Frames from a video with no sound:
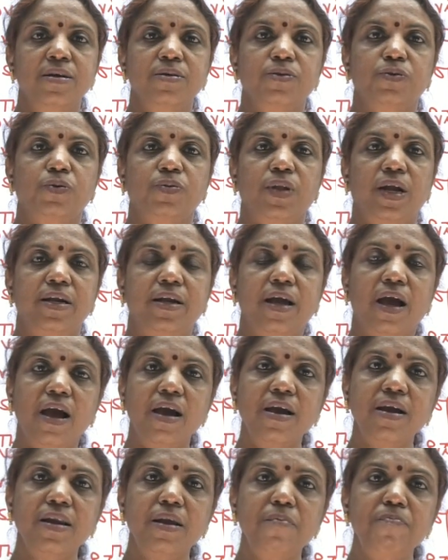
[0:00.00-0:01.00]
So the
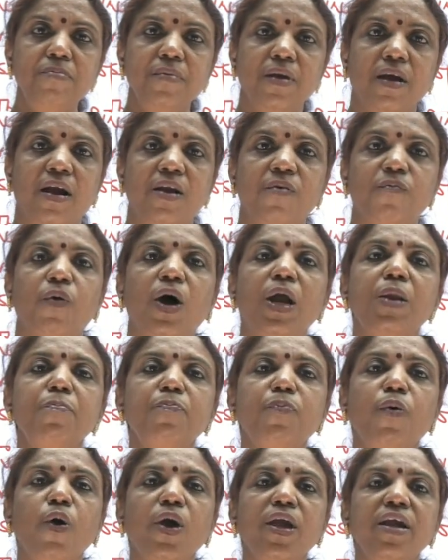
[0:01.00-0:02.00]
diagram and 1
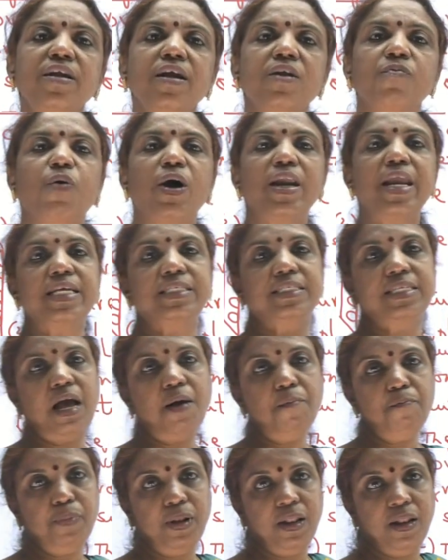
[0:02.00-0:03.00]
point and 1
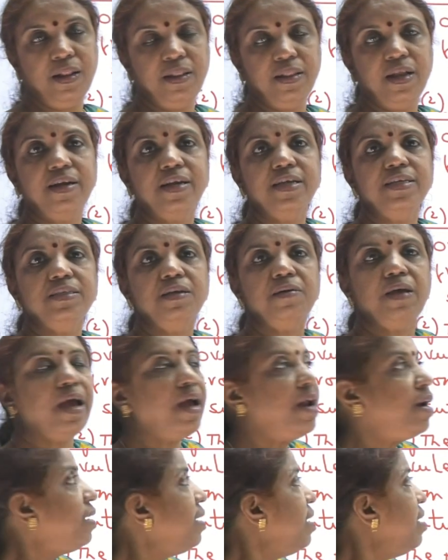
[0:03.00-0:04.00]
example, that is the
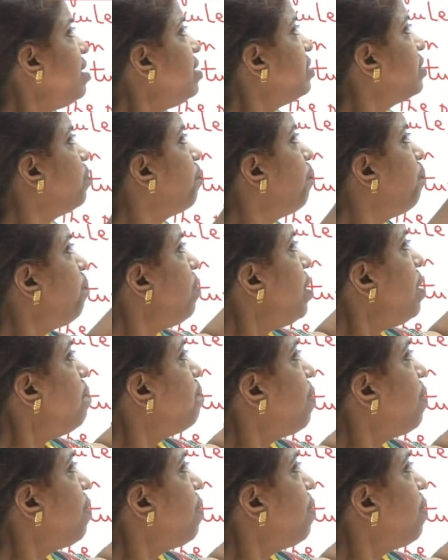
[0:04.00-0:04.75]
at least pea